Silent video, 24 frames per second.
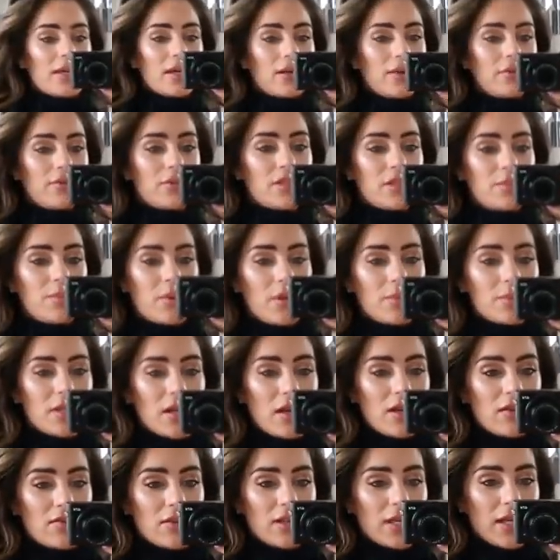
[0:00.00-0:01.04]
go, just popped it
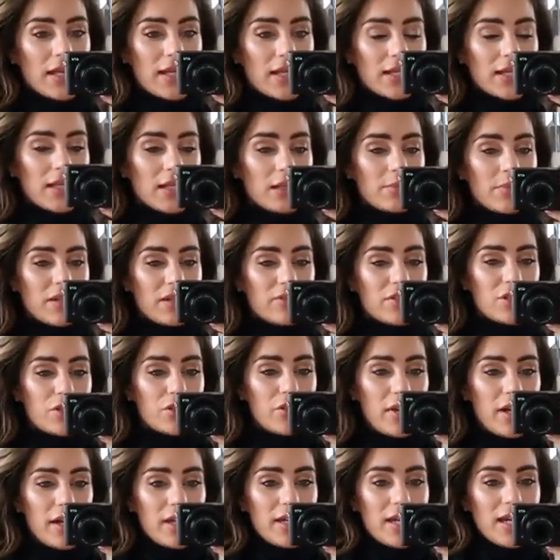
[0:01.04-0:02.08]
over like a little bit of a
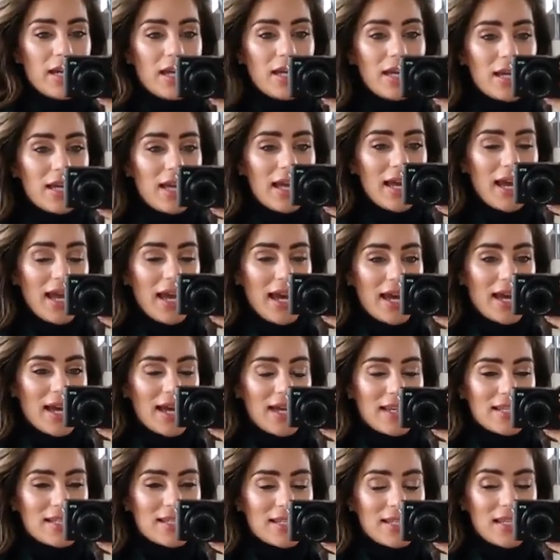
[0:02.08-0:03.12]
shrug,
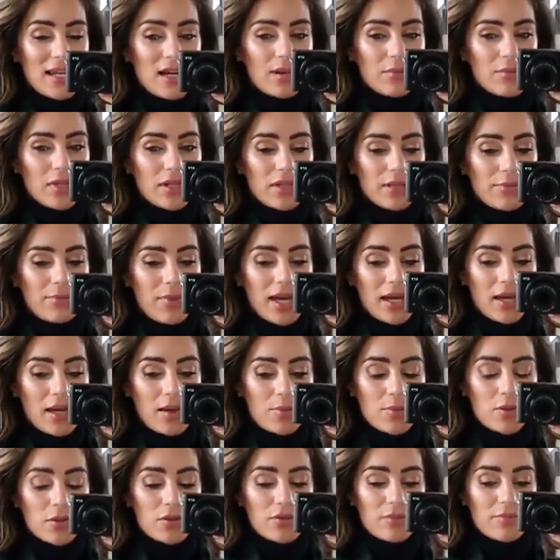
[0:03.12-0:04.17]
and now I'm gonna pack
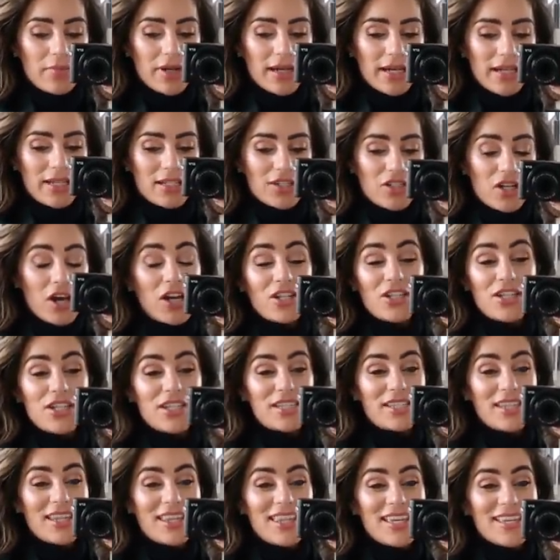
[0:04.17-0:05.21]
up all of my
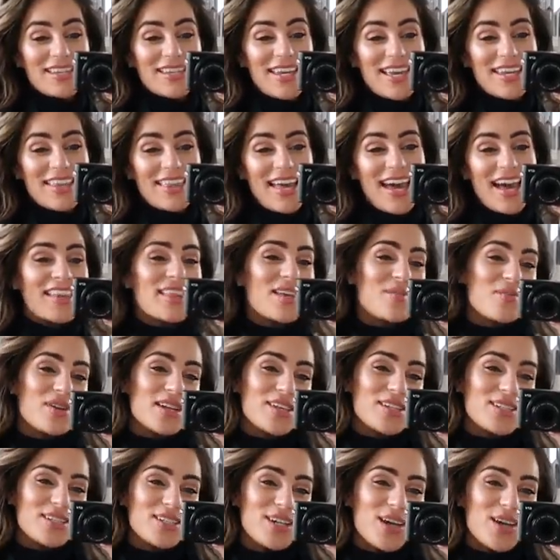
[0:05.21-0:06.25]
chargers and things like that, and then we're
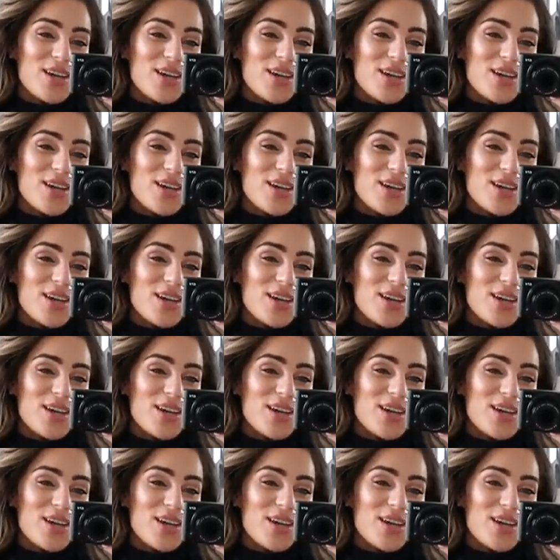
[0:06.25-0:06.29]
good to